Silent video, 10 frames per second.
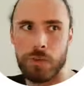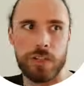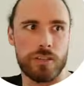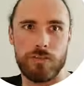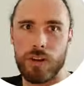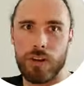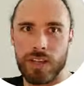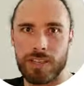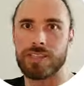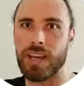but it's a very
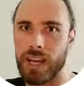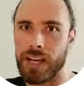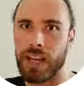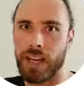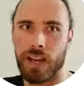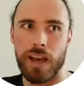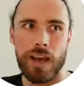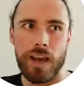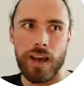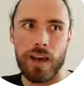exciting
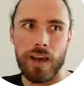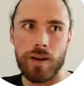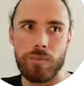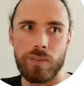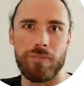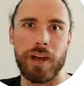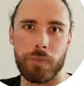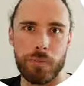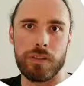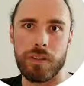
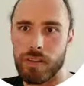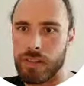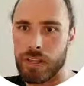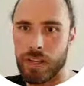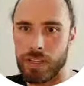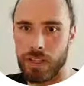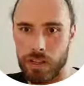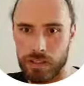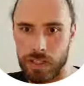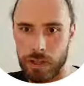development in the
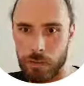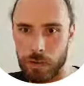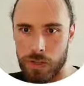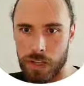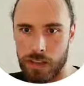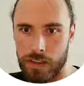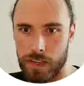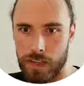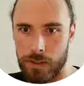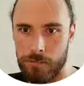Logseq community, I think.